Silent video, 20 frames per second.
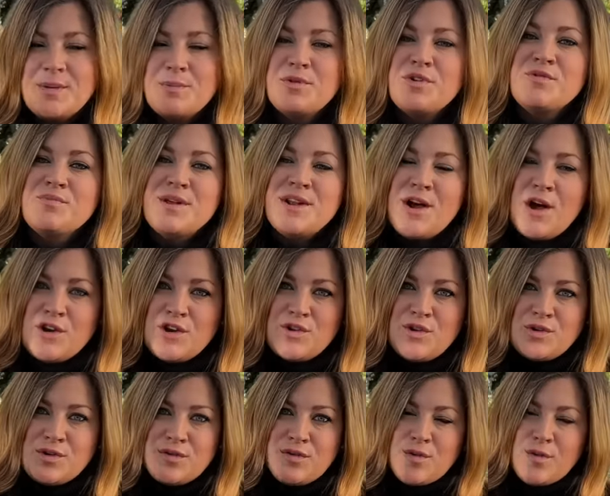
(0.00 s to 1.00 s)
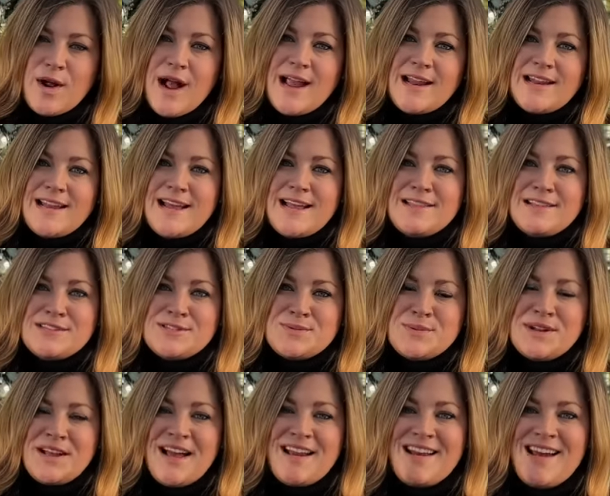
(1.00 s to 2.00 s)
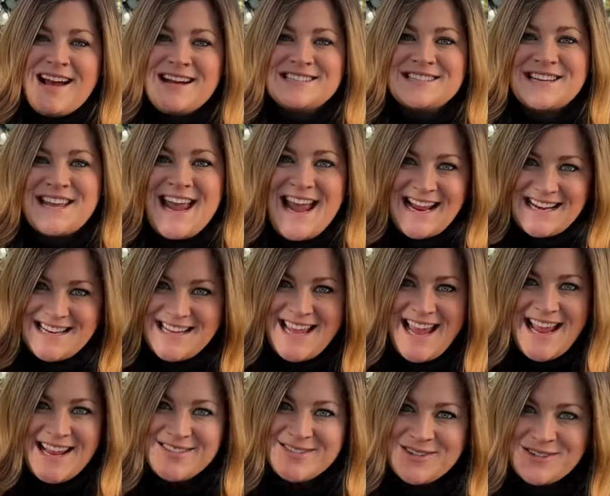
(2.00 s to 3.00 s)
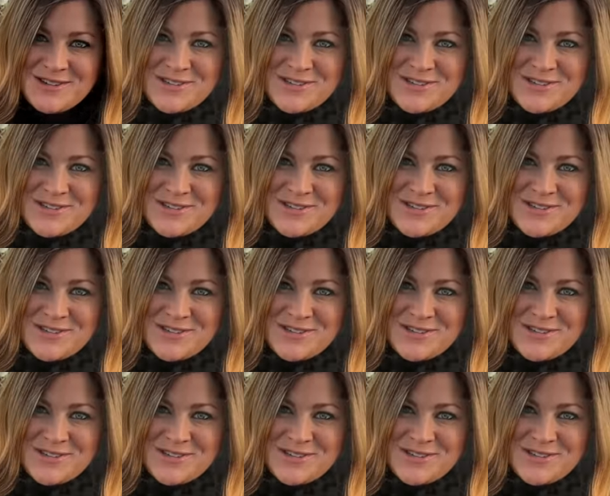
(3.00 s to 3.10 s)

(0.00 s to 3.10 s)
improvement on an older variety, and this one kind of has a candy cane look